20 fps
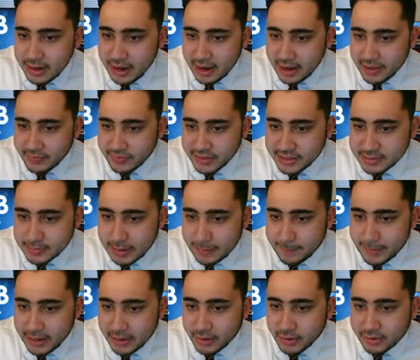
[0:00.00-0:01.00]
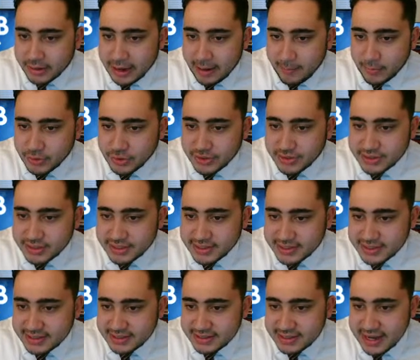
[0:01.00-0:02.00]
And this might be a good camera just to
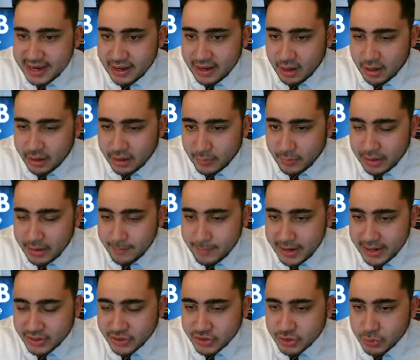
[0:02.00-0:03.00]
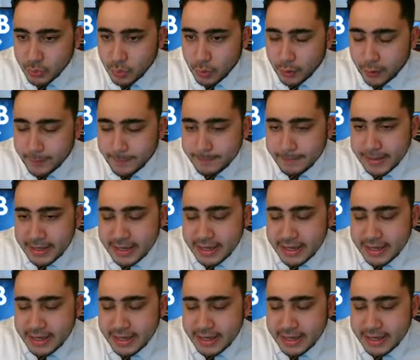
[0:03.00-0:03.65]
stay on. I want to make sure.